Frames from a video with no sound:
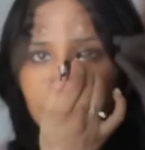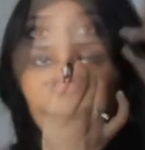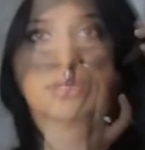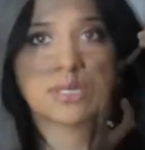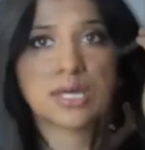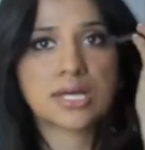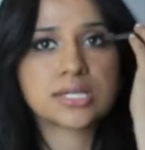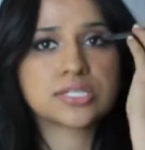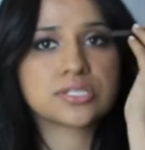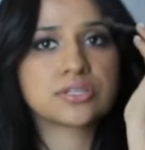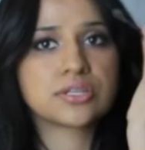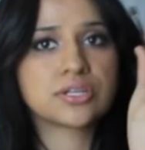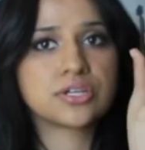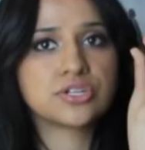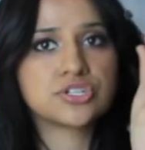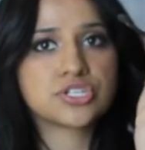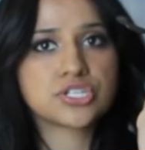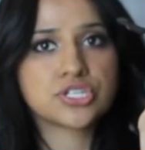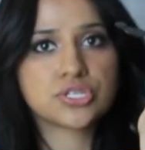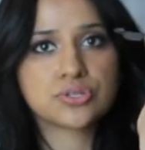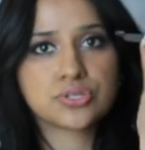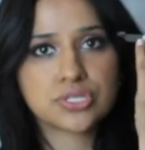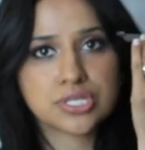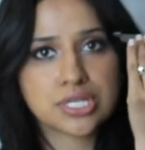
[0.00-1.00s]
Yes, and then you
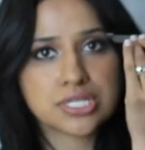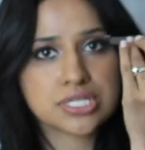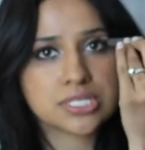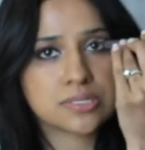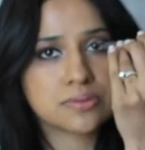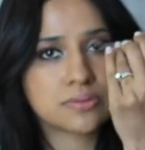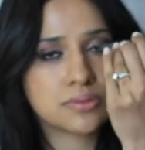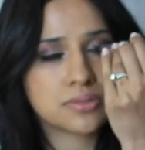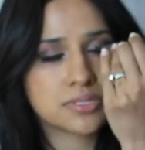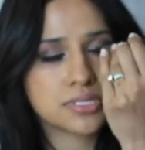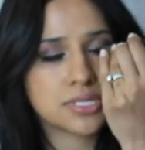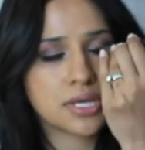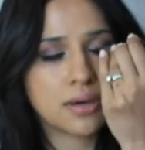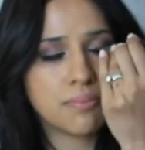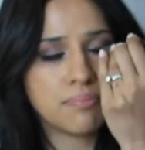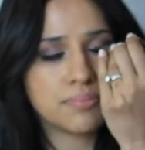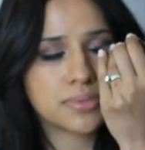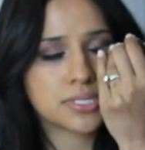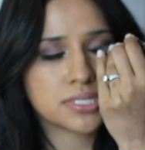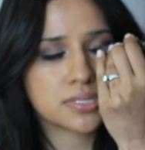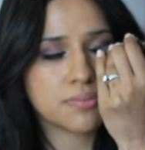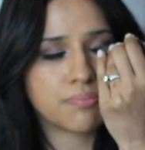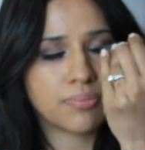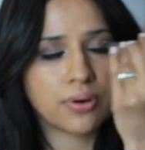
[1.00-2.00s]
just use this
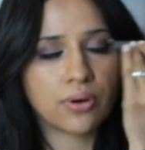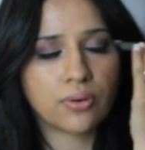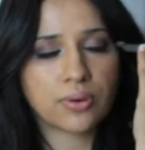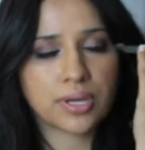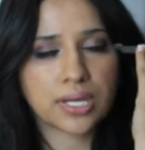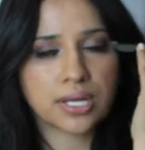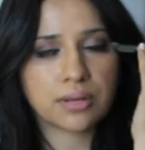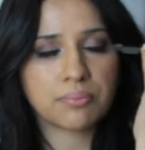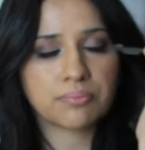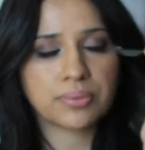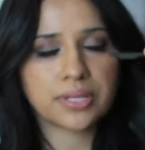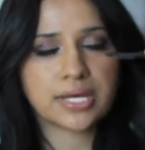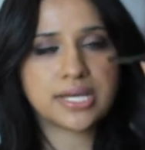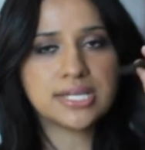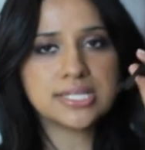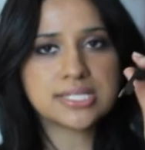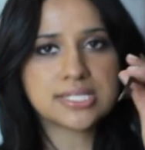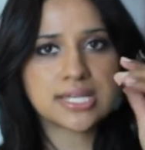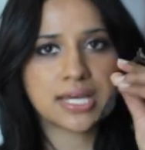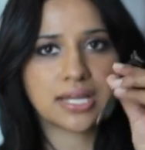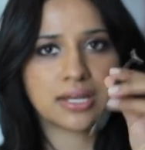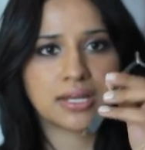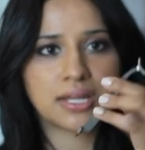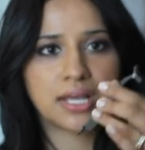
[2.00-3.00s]
tip to poke it in
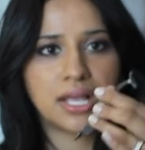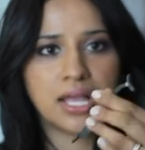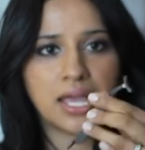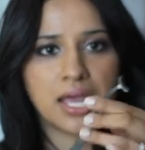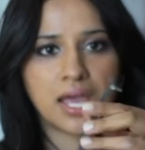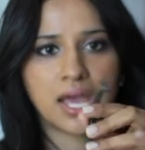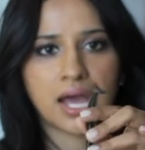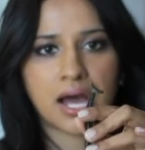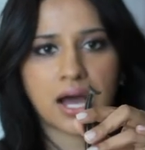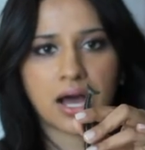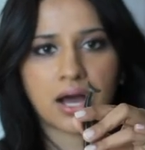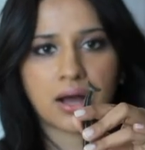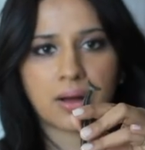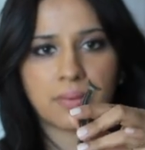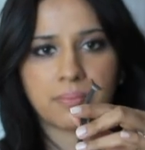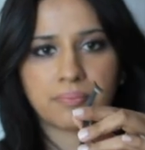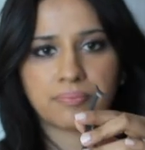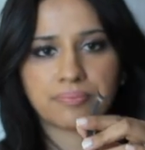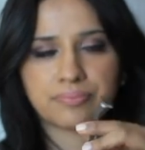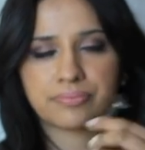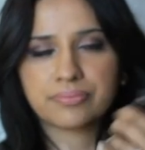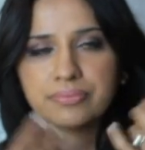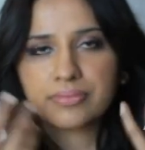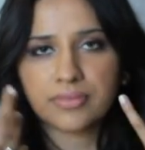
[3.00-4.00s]
place. And
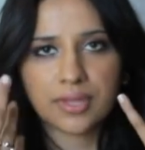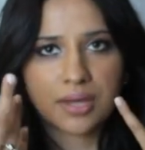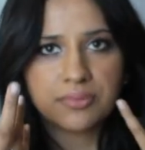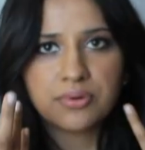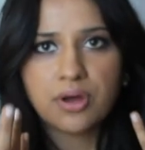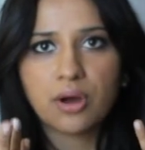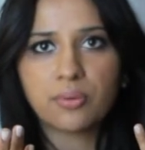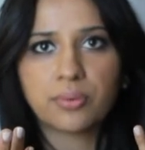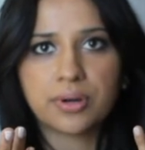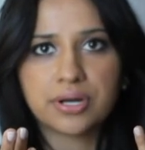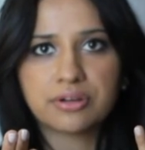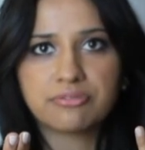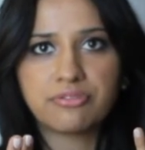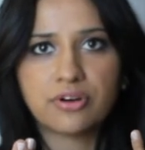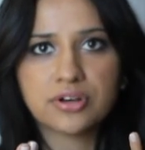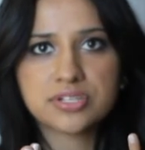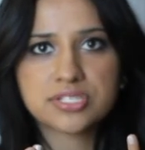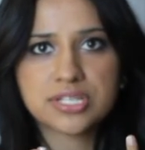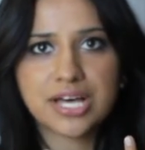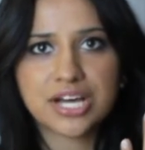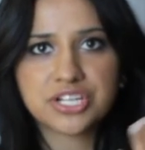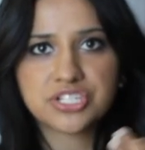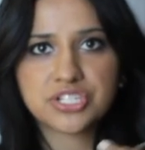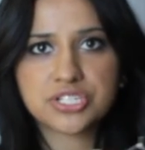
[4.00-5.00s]
I'm not wearing
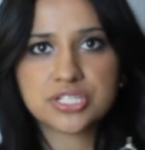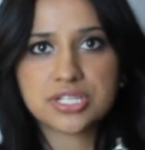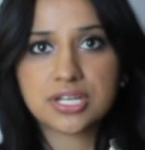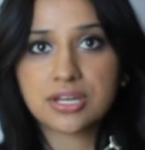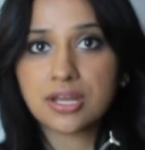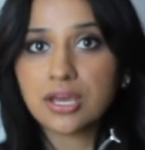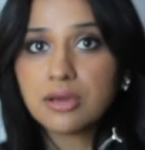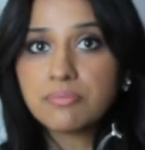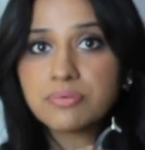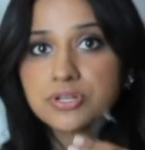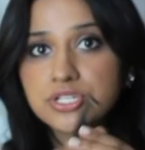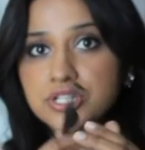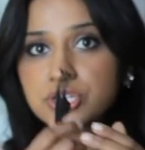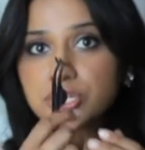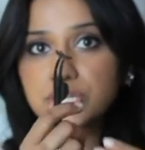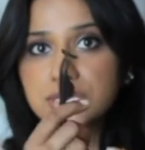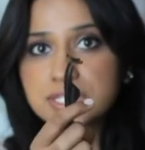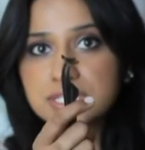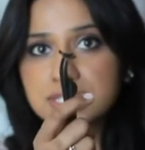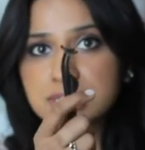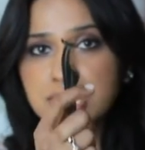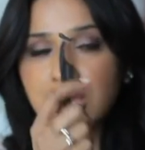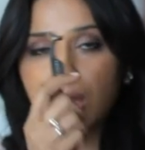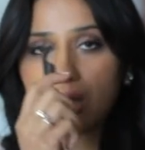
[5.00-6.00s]
false lashes today, but you
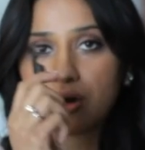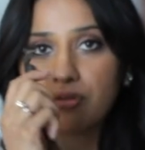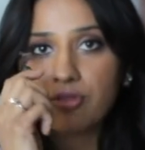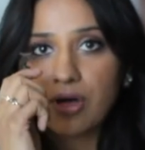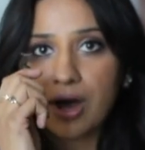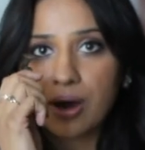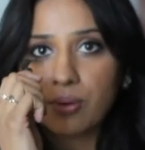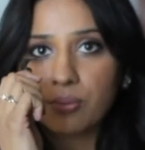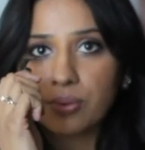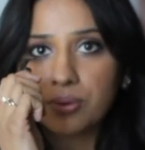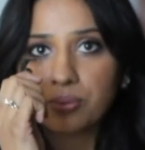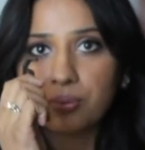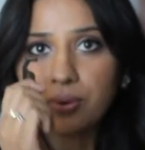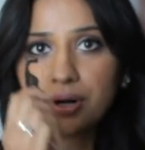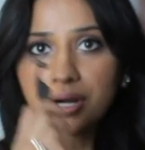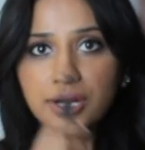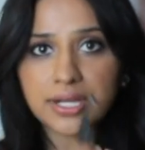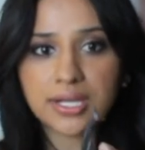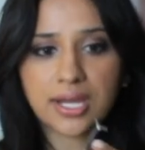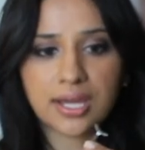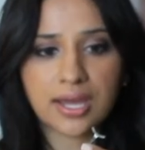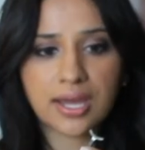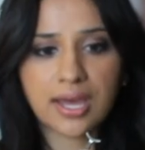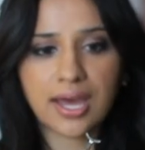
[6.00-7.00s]
could see how that would
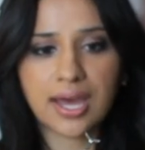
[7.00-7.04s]
work.